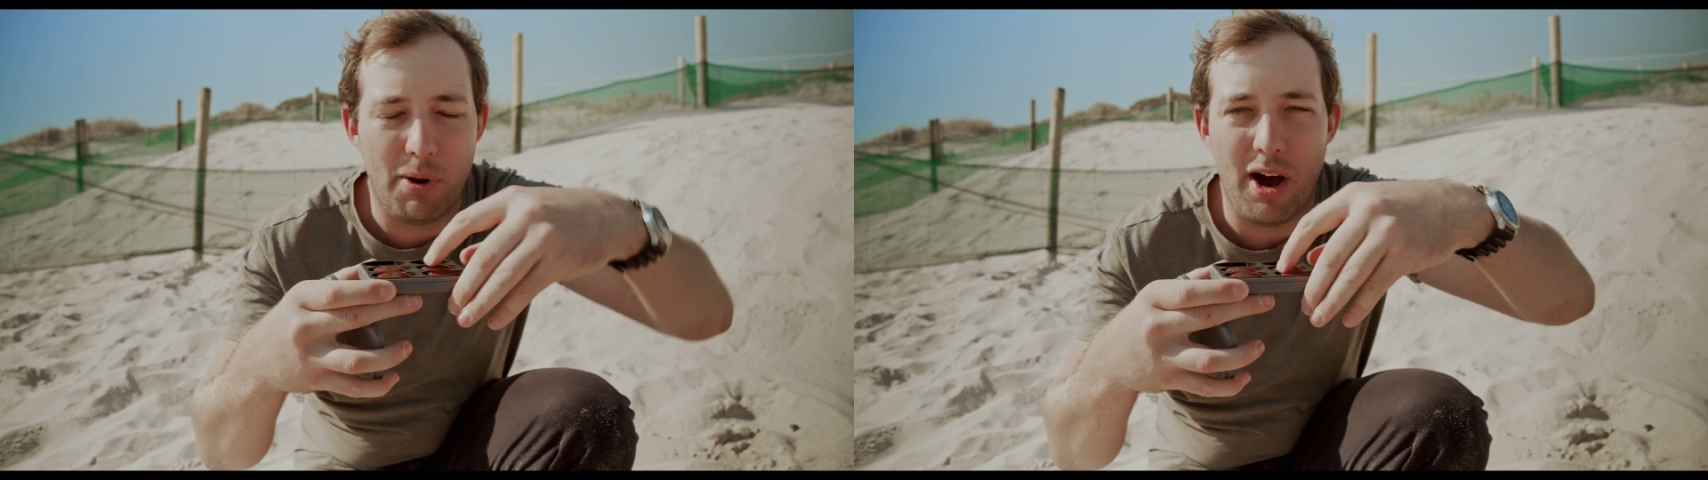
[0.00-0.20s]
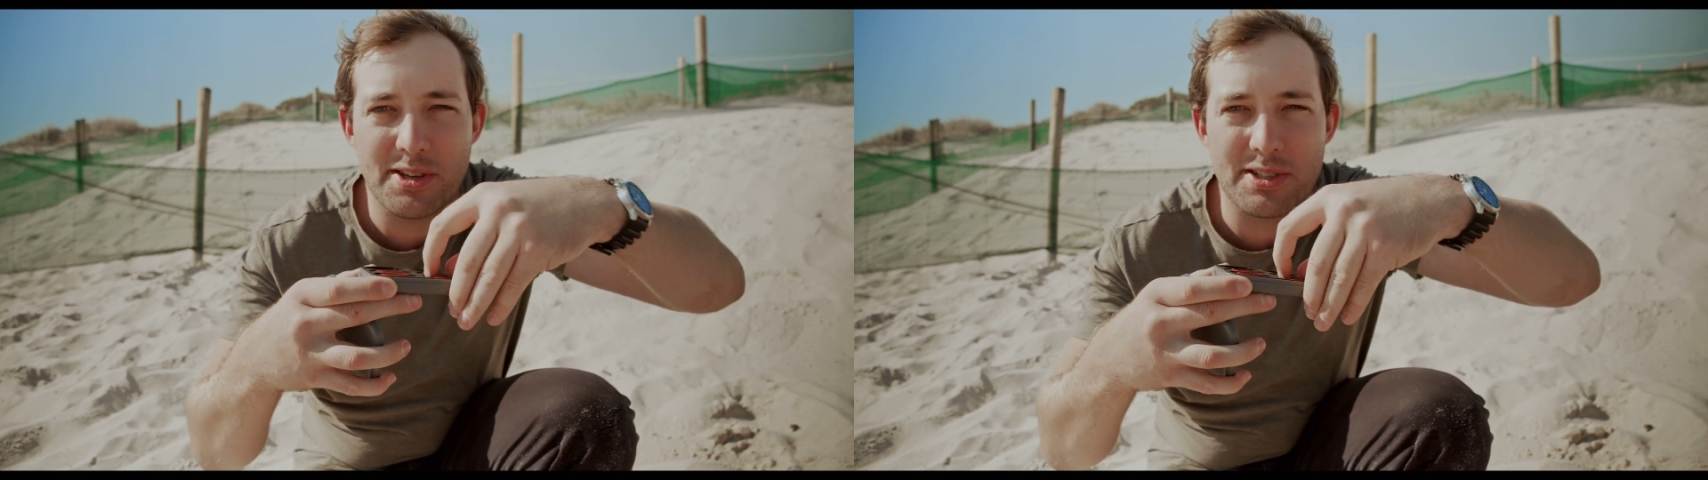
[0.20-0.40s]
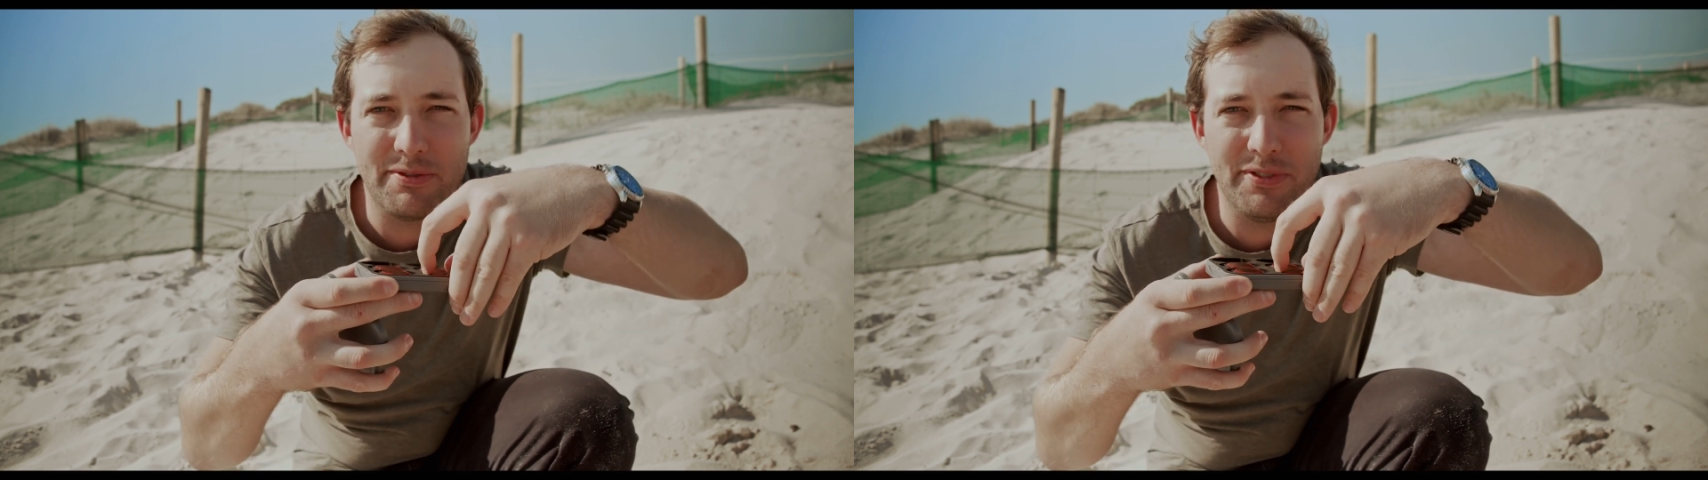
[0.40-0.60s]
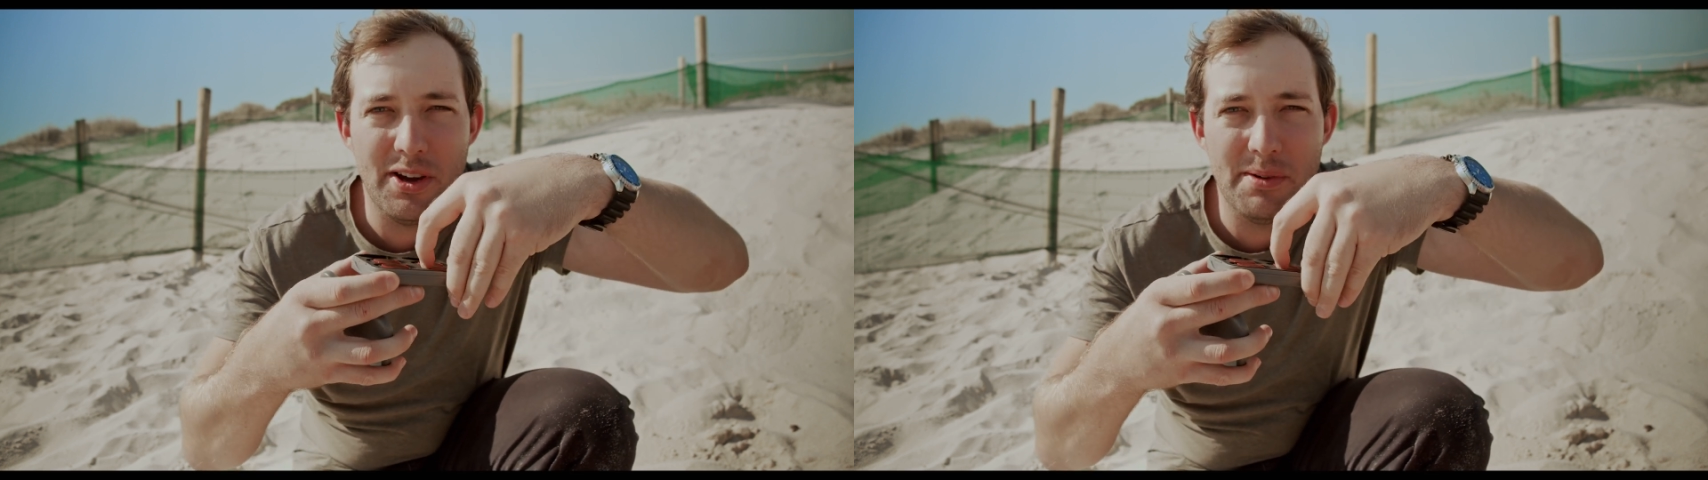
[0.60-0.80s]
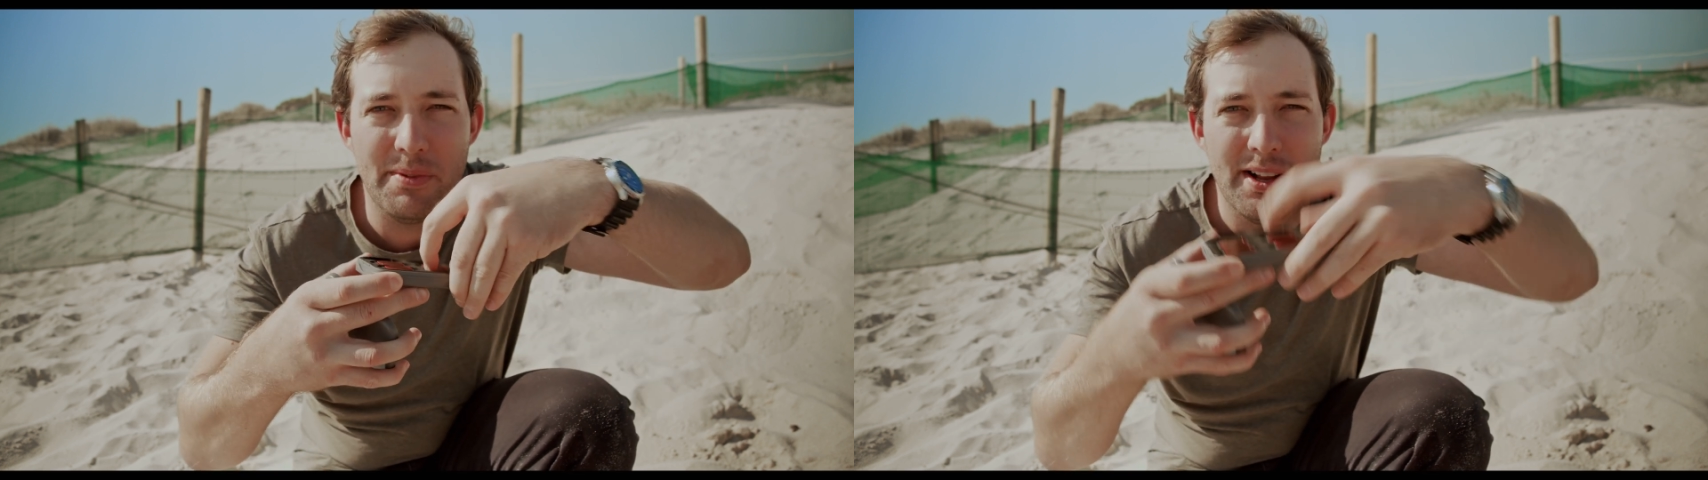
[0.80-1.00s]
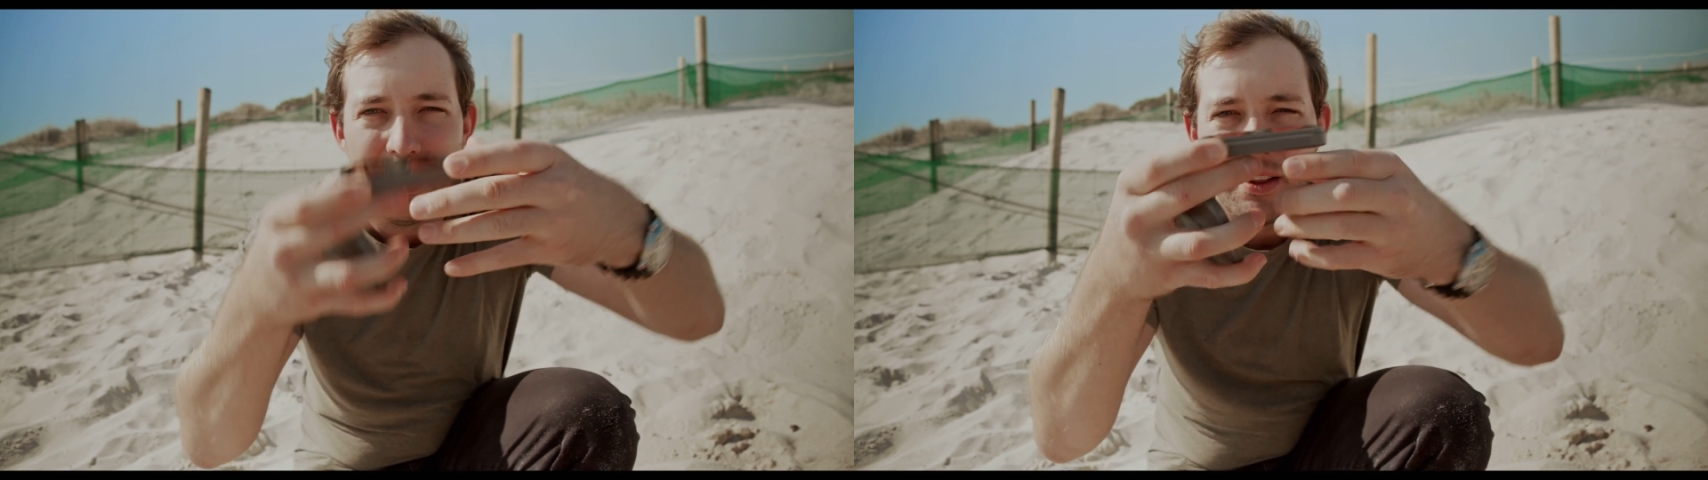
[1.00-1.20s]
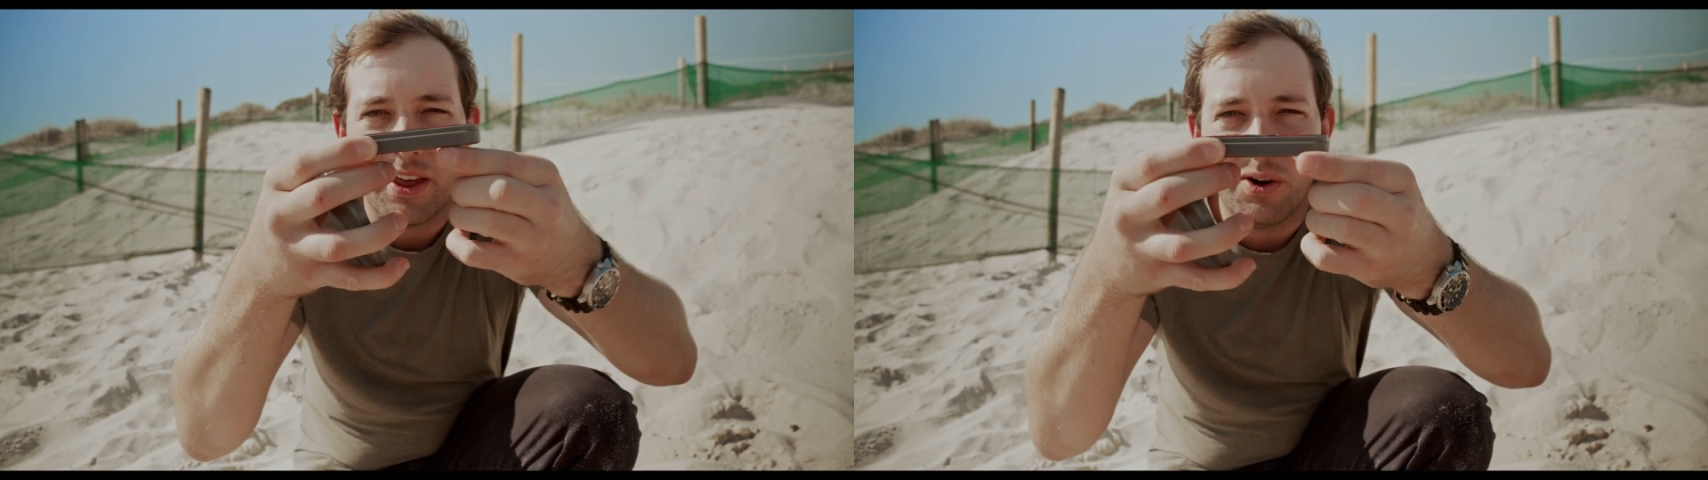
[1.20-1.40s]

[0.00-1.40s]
past the foam. They